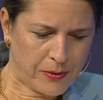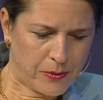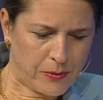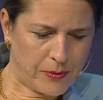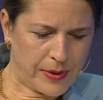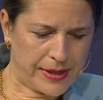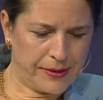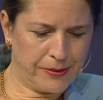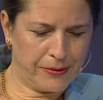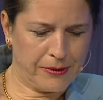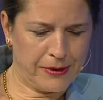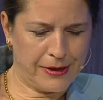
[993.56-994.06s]

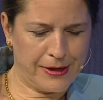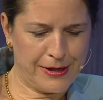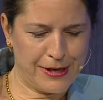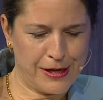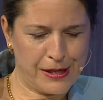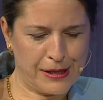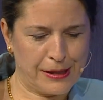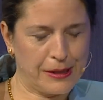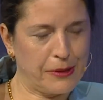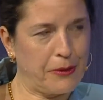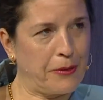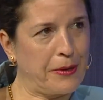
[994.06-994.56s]
When you
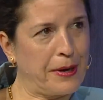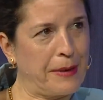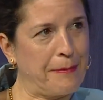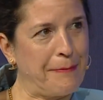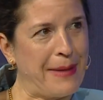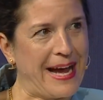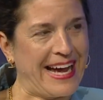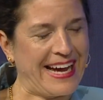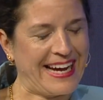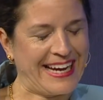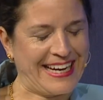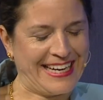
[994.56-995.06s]
look
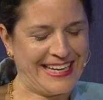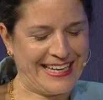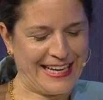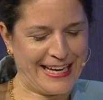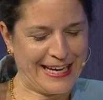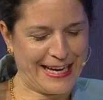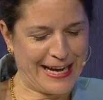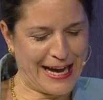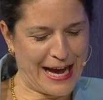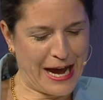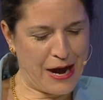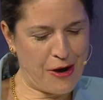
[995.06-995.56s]
back,
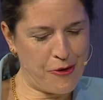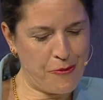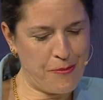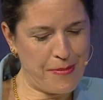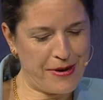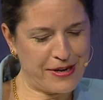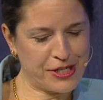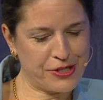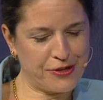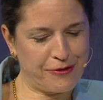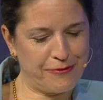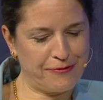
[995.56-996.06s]
how
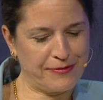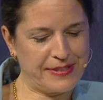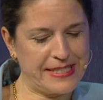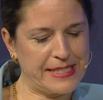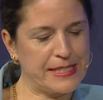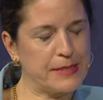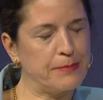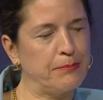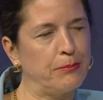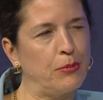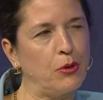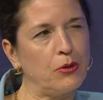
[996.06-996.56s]
much of
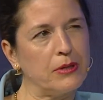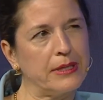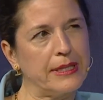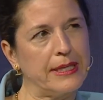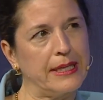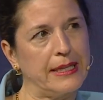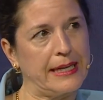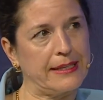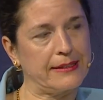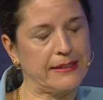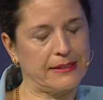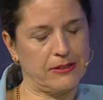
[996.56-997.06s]
this
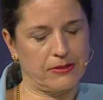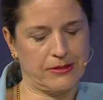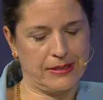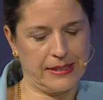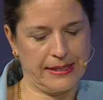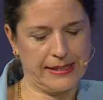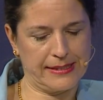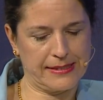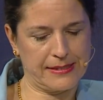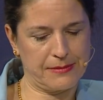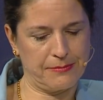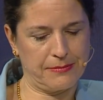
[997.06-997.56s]

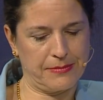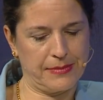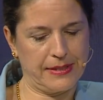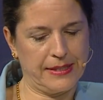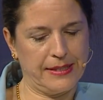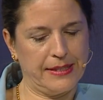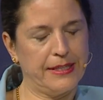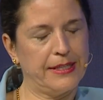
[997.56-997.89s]
multilateralism